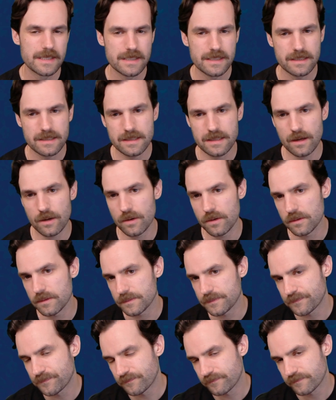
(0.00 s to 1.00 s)

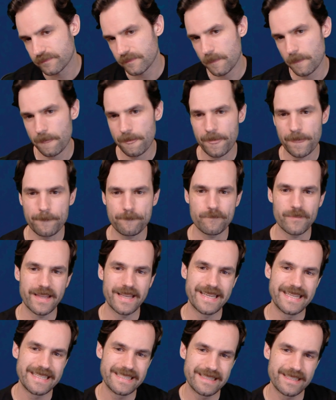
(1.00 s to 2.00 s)
So
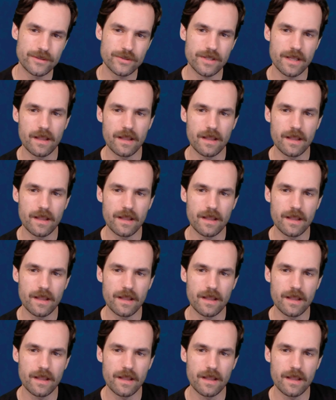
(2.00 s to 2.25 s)
there's a